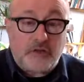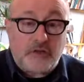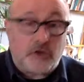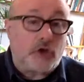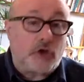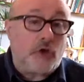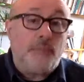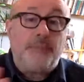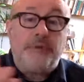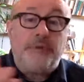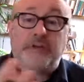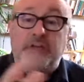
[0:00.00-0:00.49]

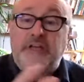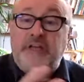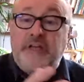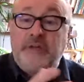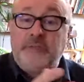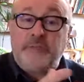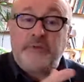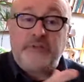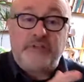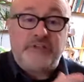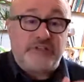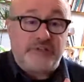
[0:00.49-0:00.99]
the company
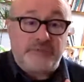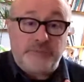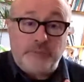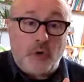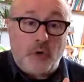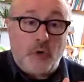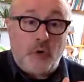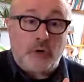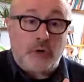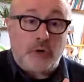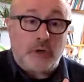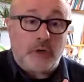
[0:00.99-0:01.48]
can be
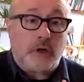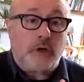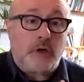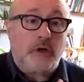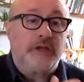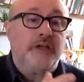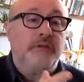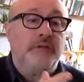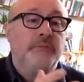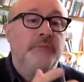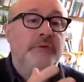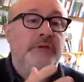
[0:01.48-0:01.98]
small
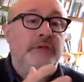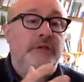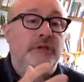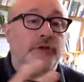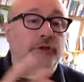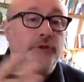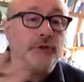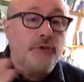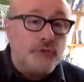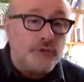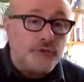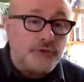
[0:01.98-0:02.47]
or can be
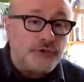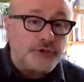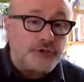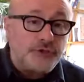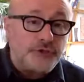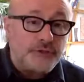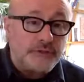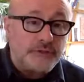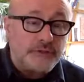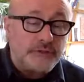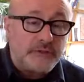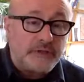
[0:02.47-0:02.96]

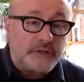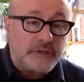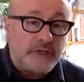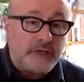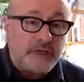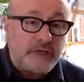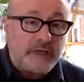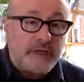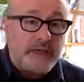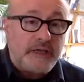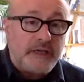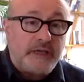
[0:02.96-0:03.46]
huge.
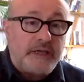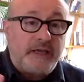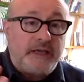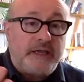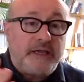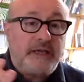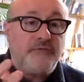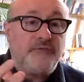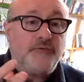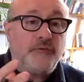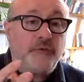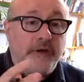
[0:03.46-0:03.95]

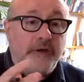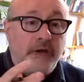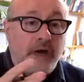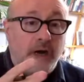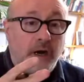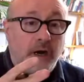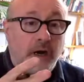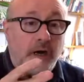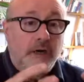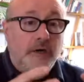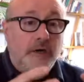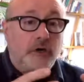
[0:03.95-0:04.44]
If we
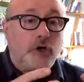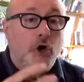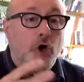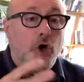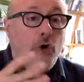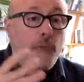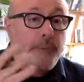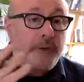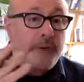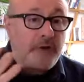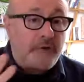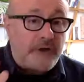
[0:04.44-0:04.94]
are
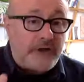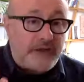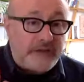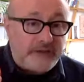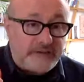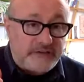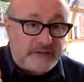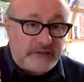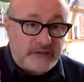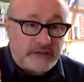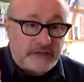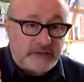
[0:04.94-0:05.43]

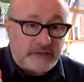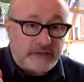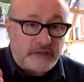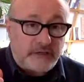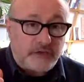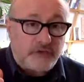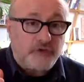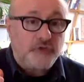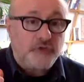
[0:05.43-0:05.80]
cooperating